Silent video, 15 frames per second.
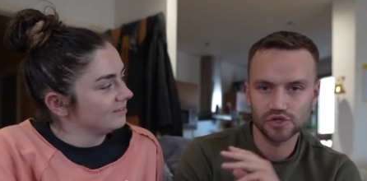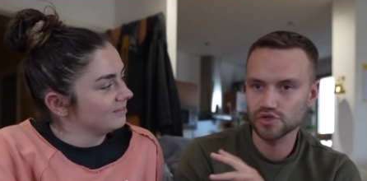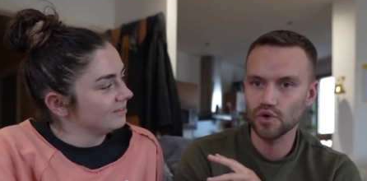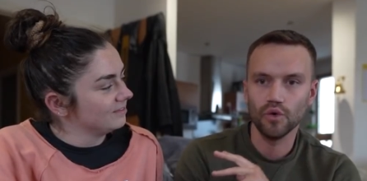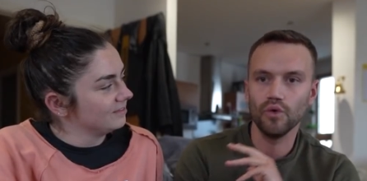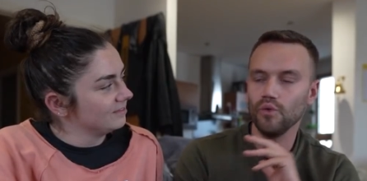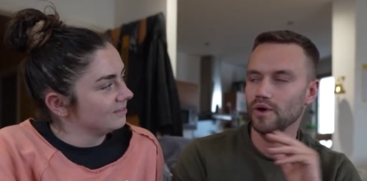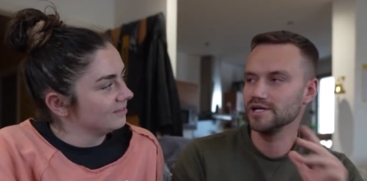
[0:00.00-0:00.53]
Speaker 1: just
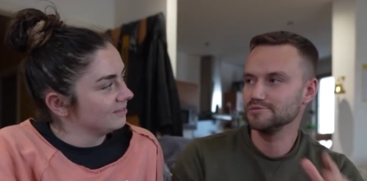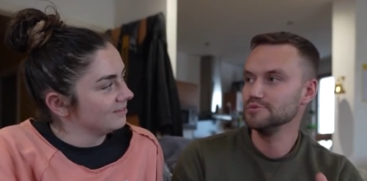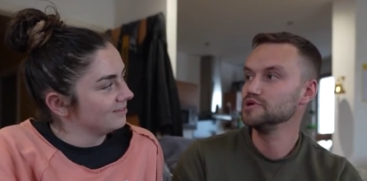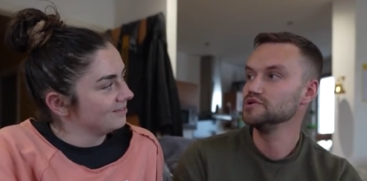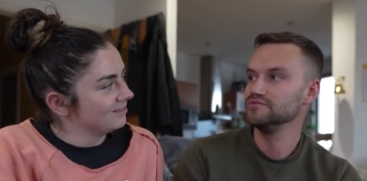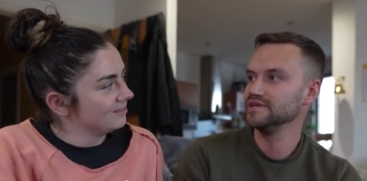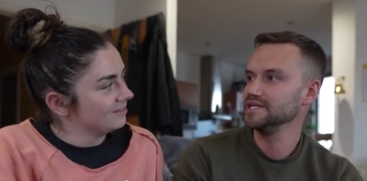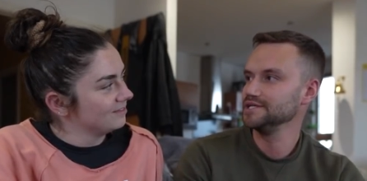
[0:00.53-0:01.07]
always
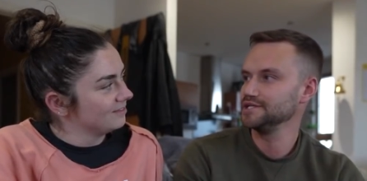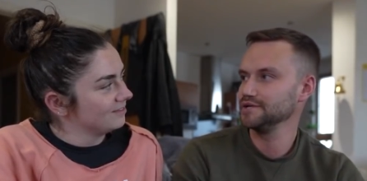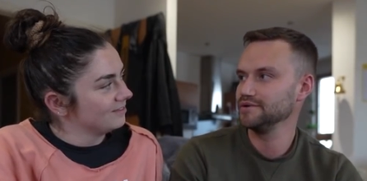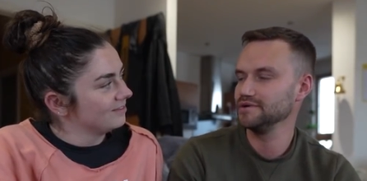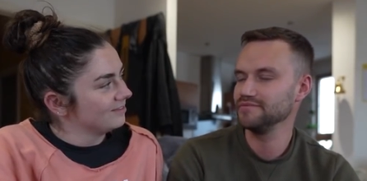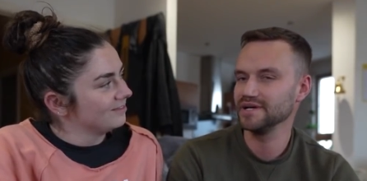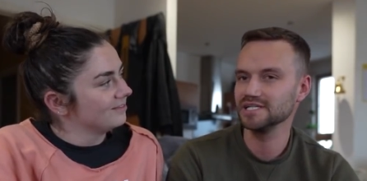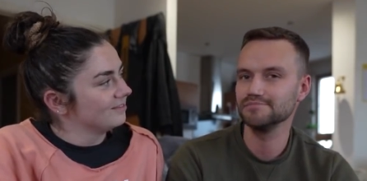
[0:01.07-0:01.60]
moving and
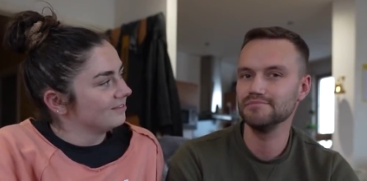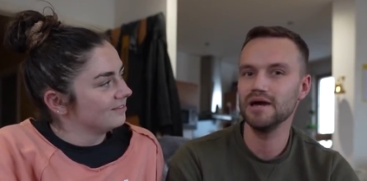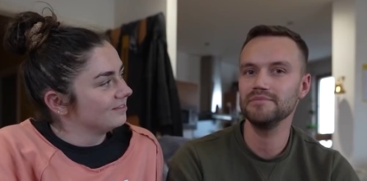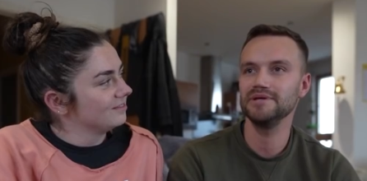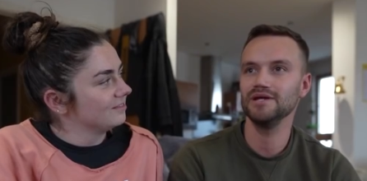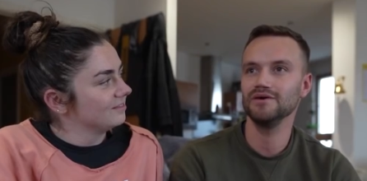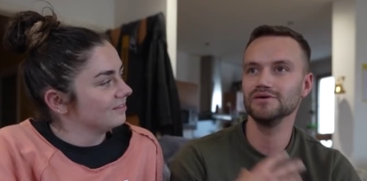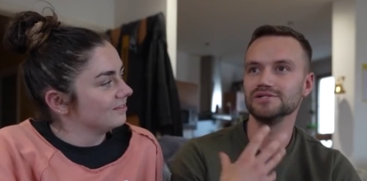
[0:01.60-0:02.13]
doing things.
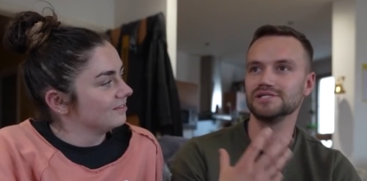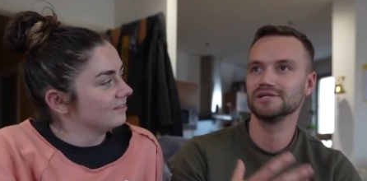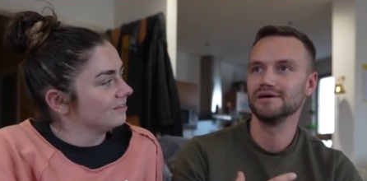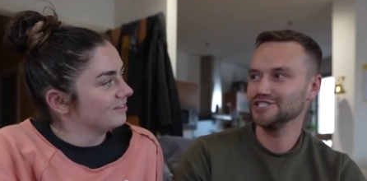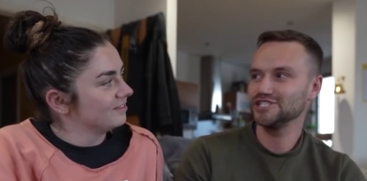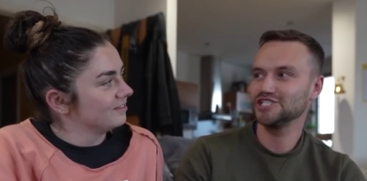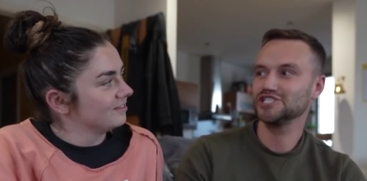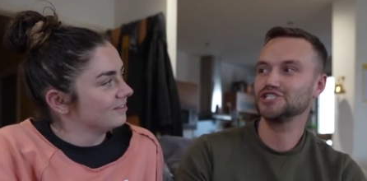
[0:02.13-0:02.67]
Maybe not as
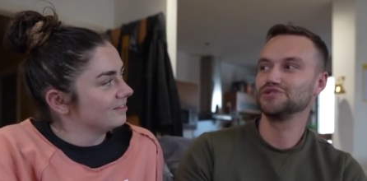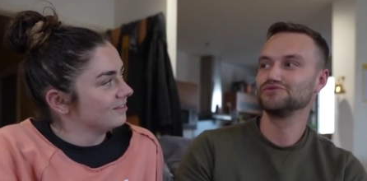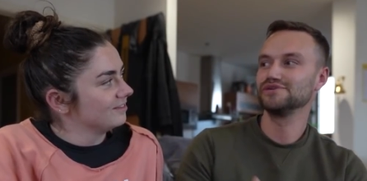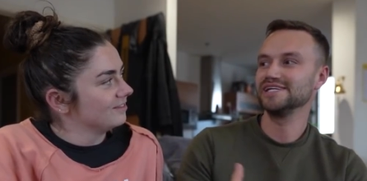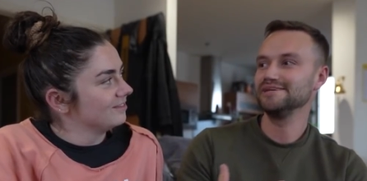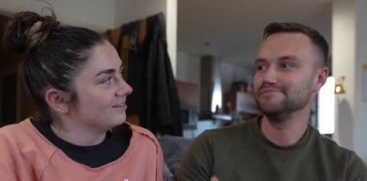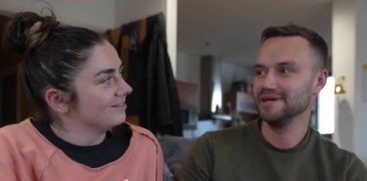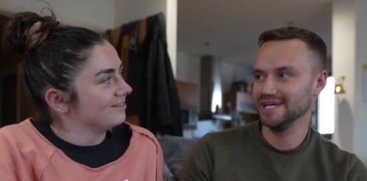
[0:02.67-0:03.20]

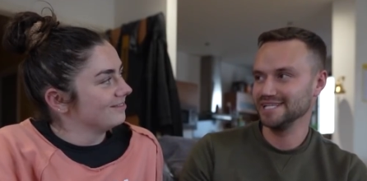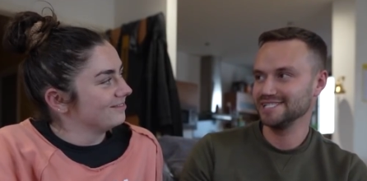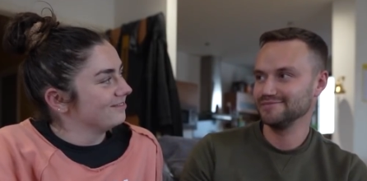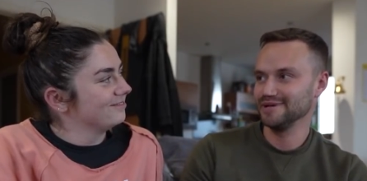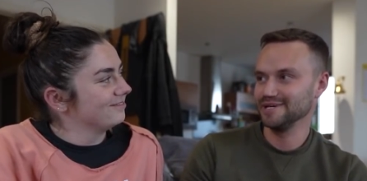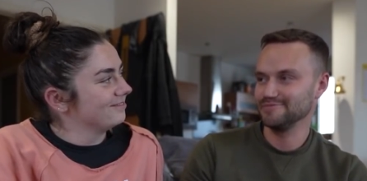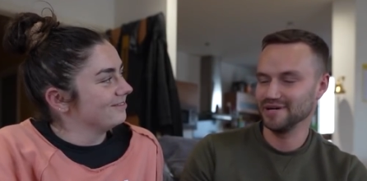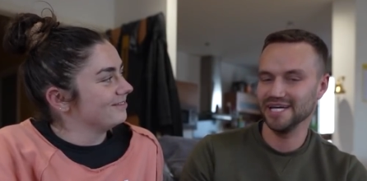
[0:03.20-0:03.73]
screamy as
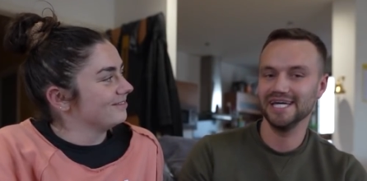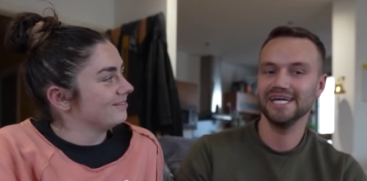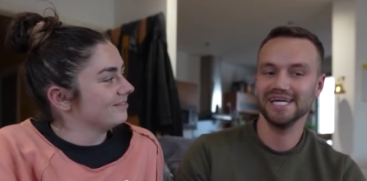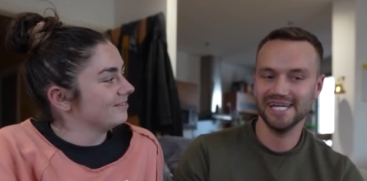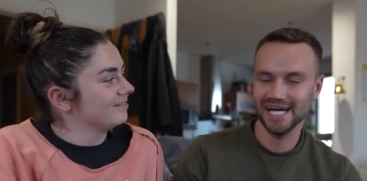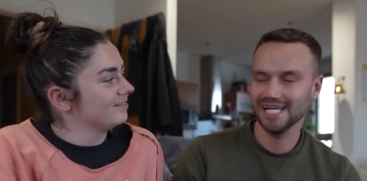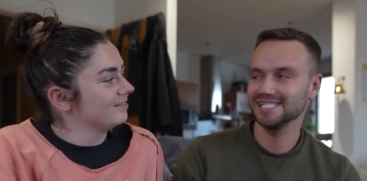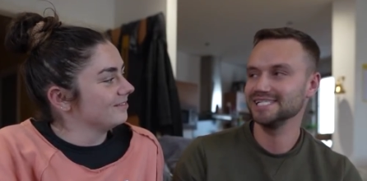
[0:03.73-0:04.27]
me, but
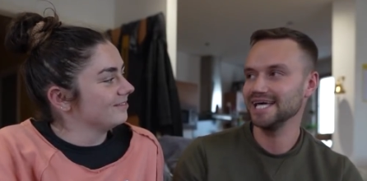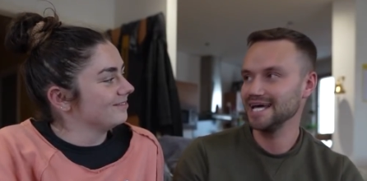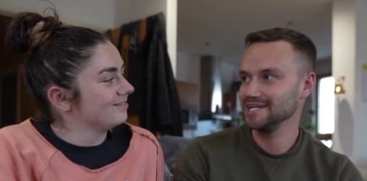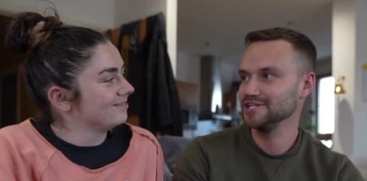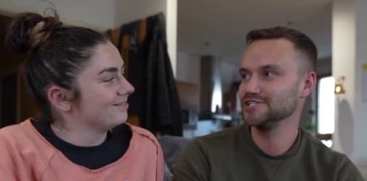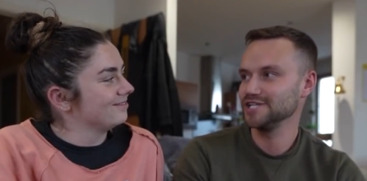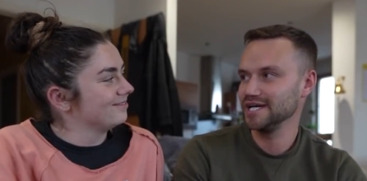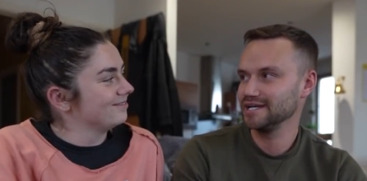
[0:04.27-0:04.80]
he has the
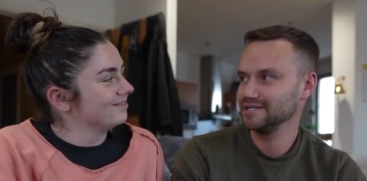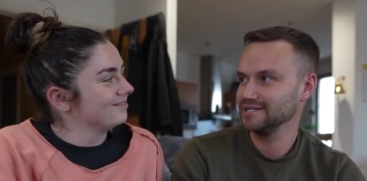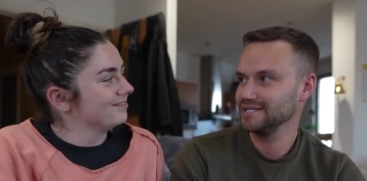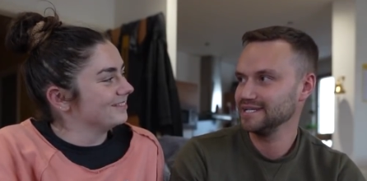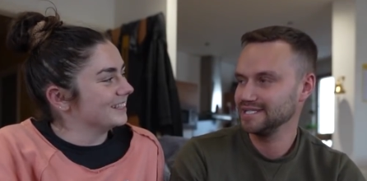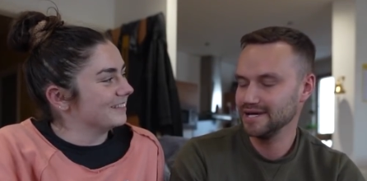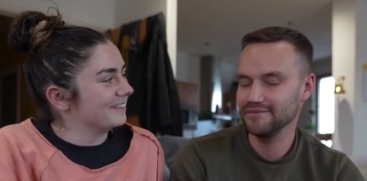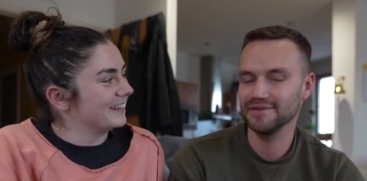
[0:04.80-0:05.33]
energy.
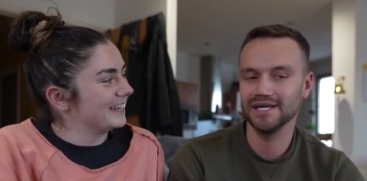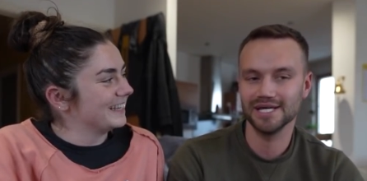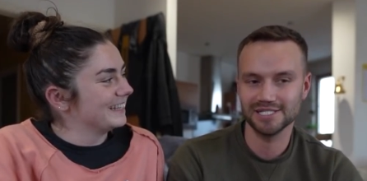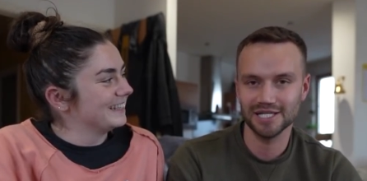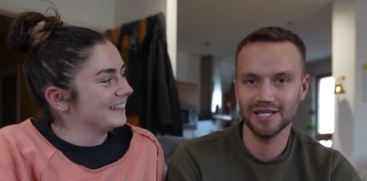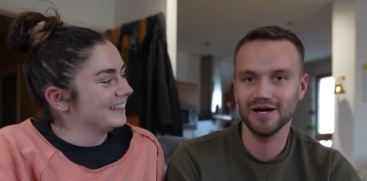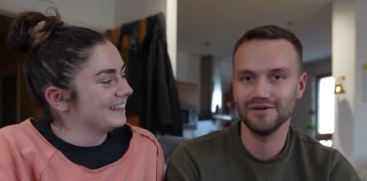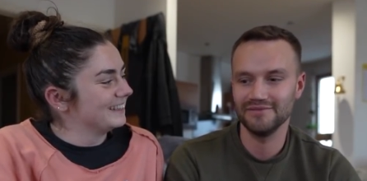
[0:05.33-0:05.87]
Speaker 2: He definitely has
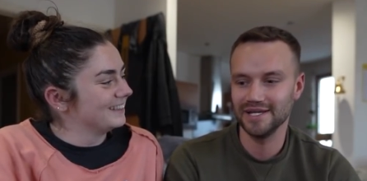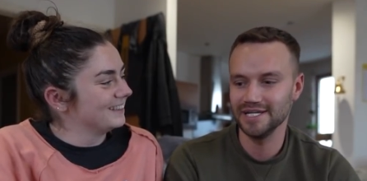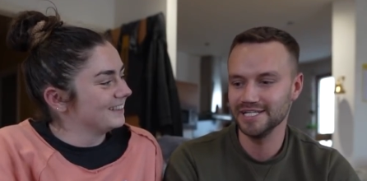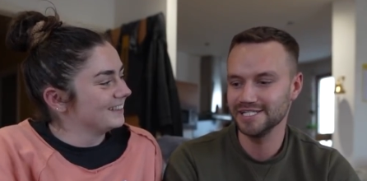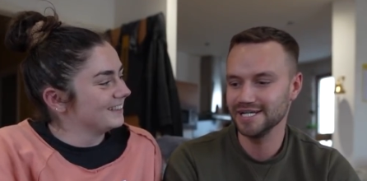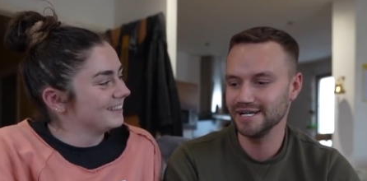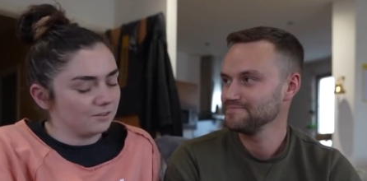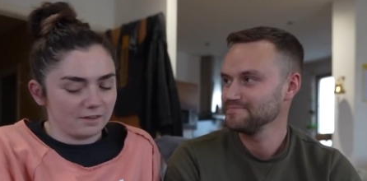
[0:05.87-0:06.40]
a lot of
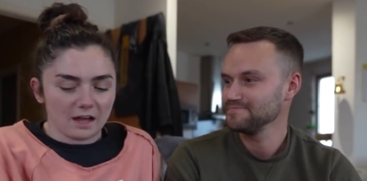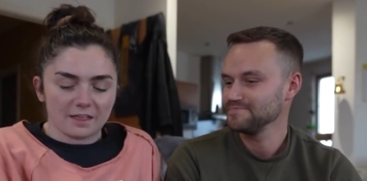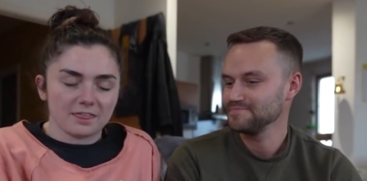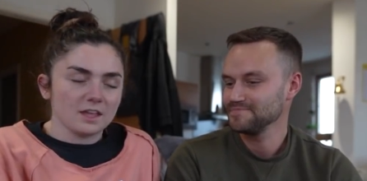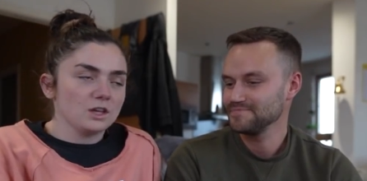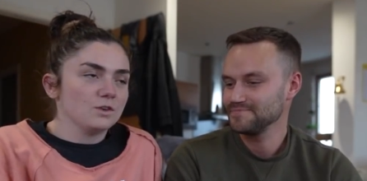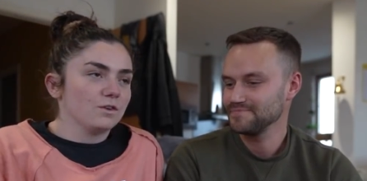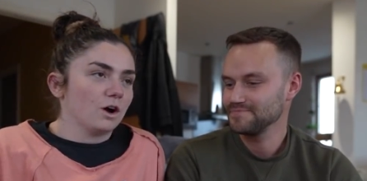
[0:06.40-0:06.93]
energy. Love it. I
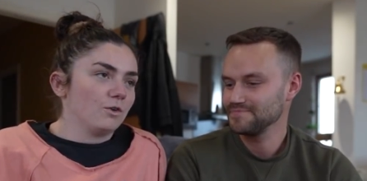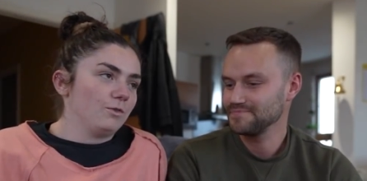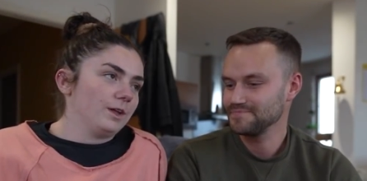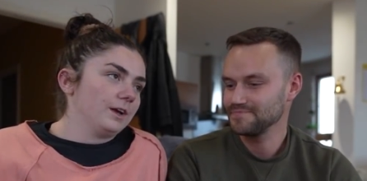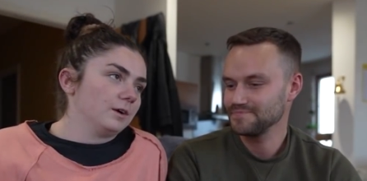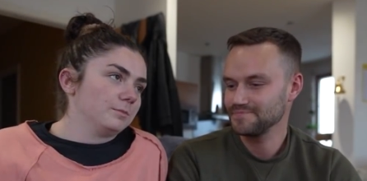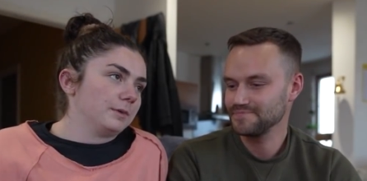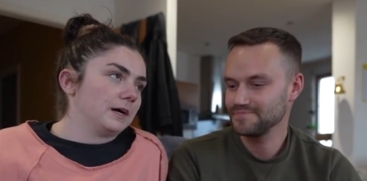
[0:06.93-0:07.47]
think you've got a
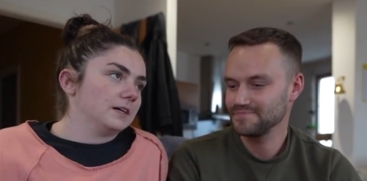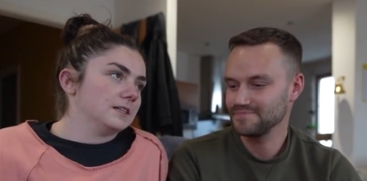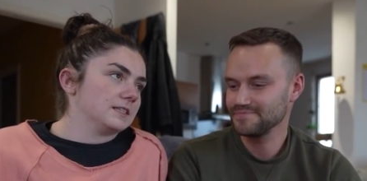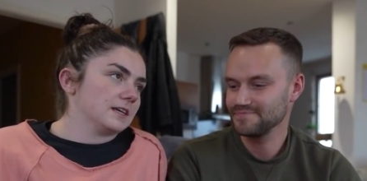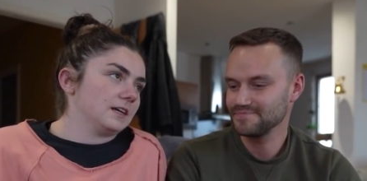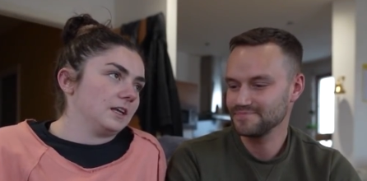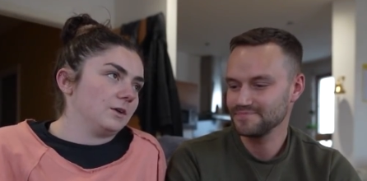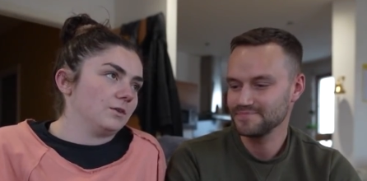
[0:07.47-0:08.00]
really good balance,
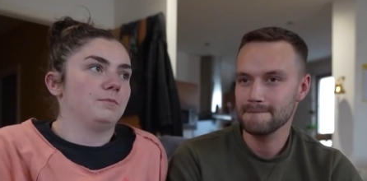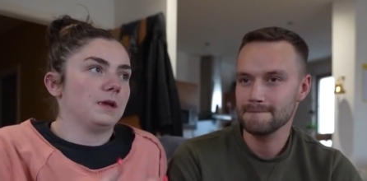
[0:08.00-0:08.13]
haven't you?